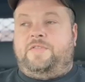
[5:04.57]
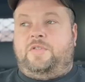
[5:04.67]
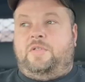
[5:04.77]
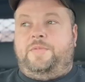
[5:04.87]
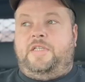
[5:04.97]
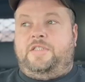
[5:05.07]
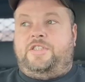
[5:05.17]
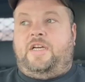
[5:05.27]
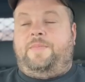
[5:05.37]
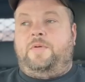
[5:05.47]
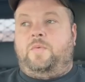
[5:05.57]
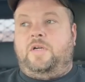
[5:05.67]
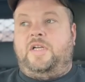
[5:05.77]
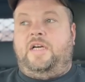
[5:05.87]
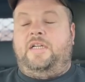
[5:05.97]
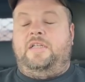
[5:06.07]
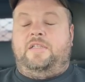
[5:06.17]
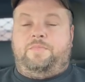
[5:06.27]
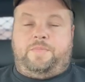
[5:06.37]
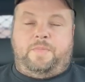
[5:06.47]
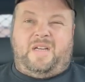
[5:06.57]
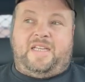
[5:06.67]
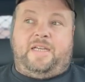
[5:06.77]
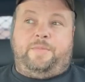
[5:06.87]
of equipment in the shop and work on it, I kind